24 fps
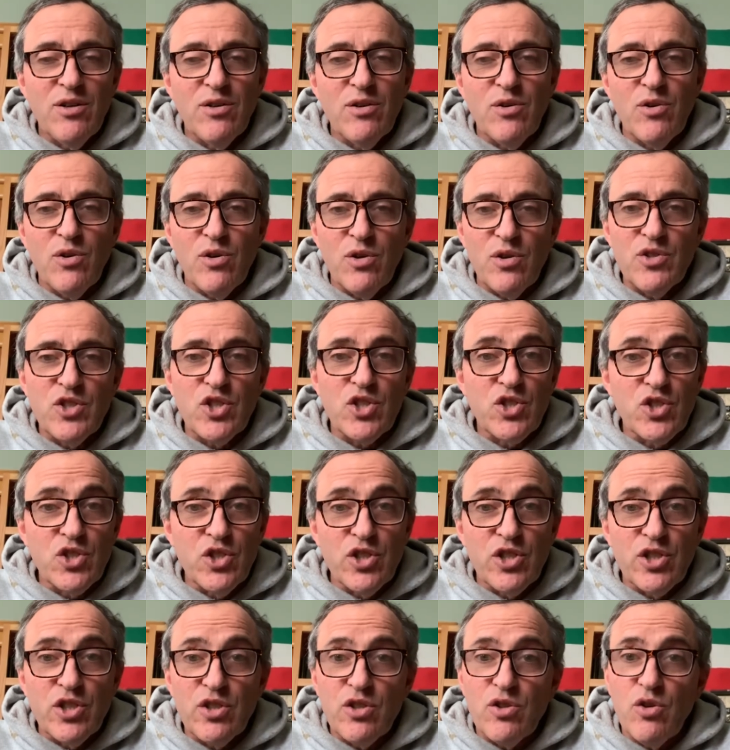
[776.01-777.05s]
or the
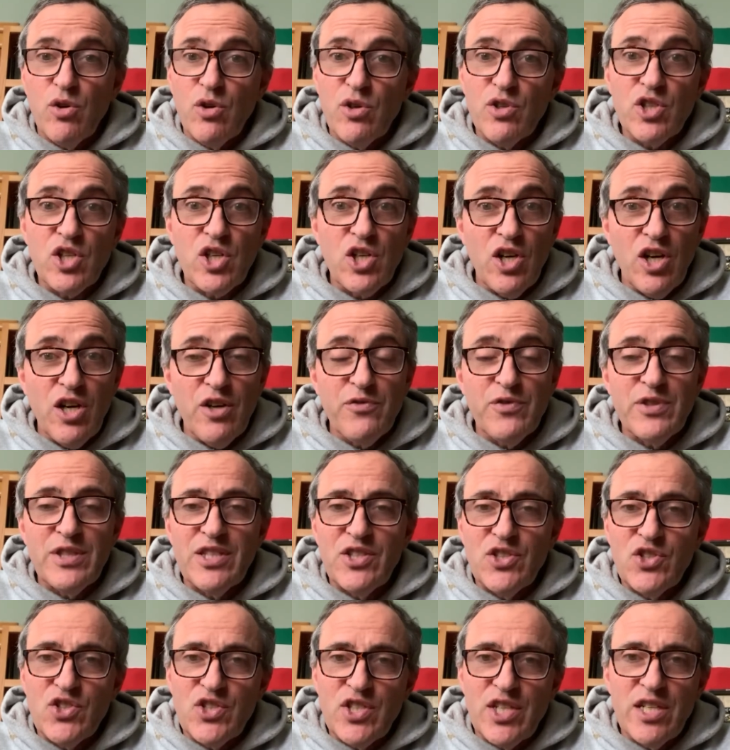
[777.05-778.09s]
sugar or the coffee
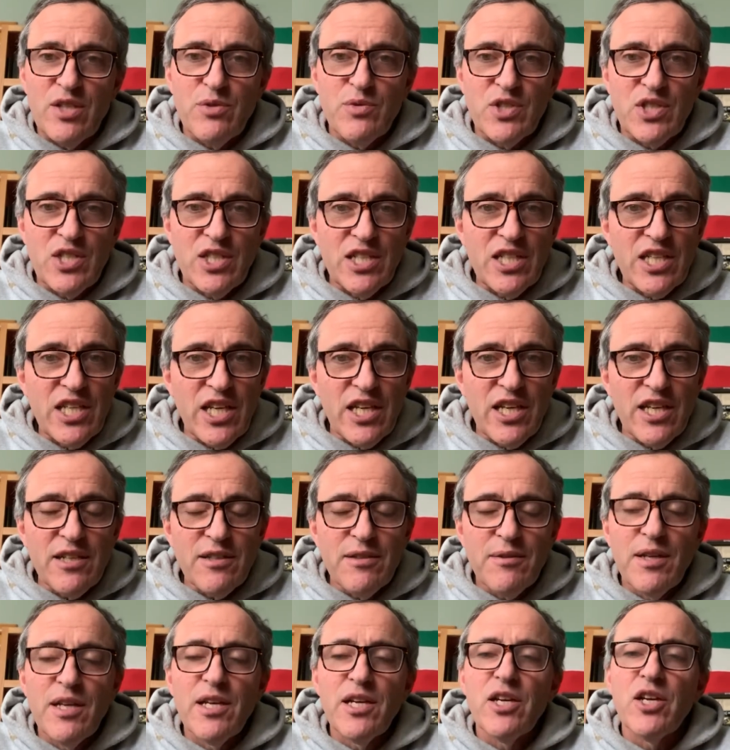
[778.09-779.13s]
he said he was going to
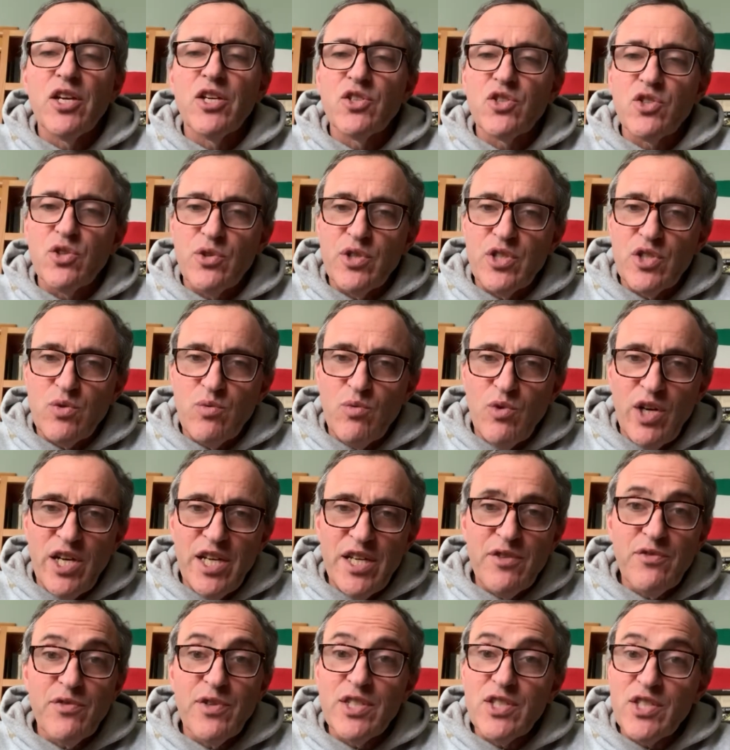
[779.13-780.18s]
get, and so his
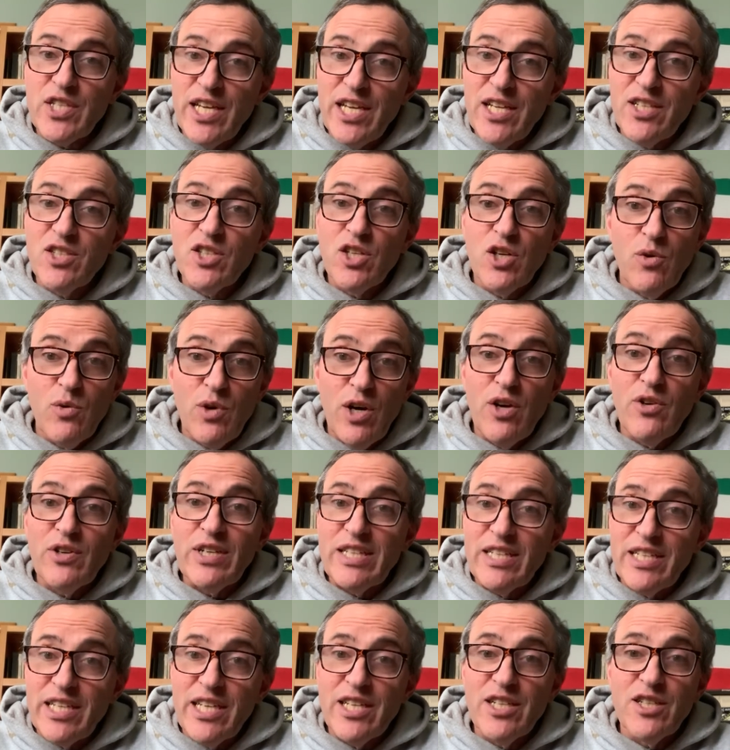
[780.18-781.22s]
wife has had to go out
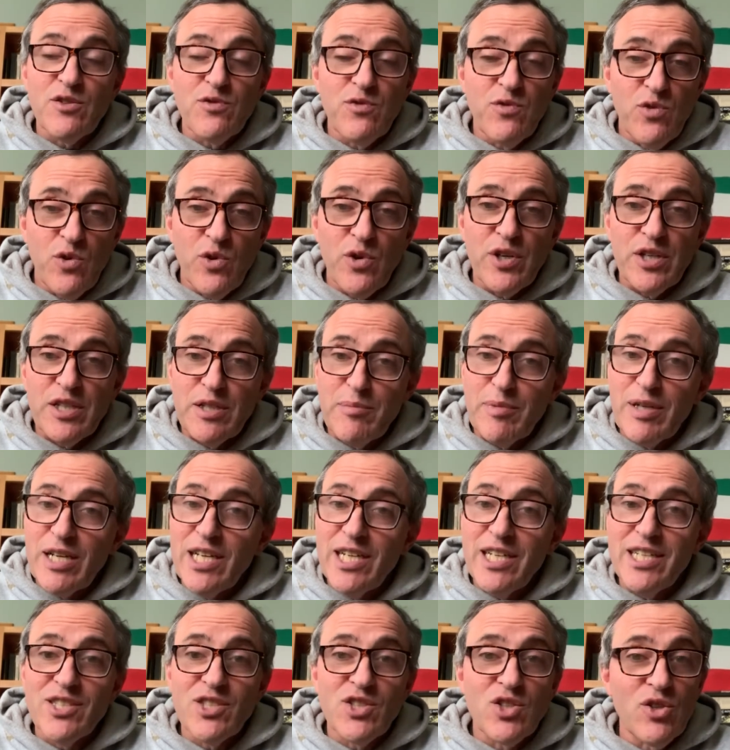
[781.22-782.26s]
and get it for him.
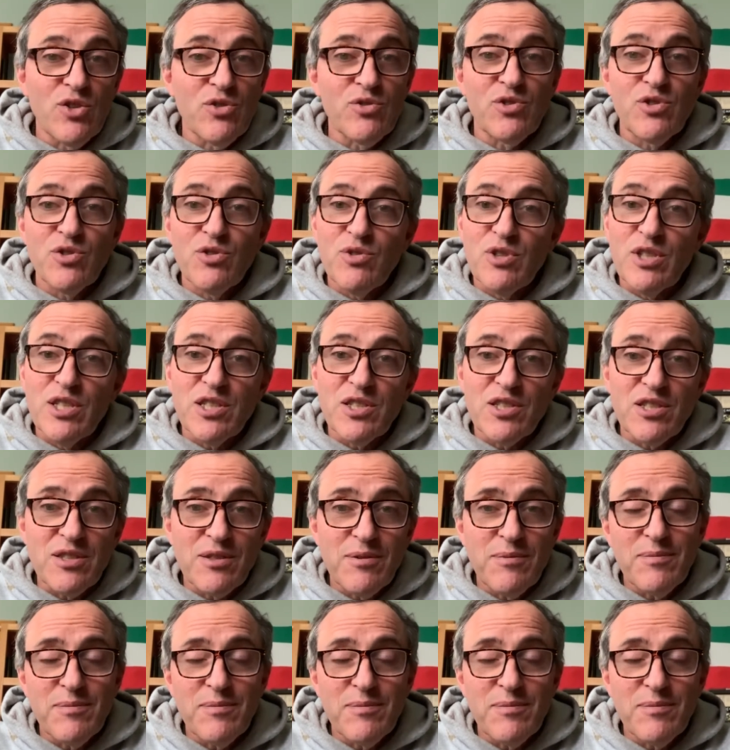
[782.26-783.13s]
Guys, don't do this.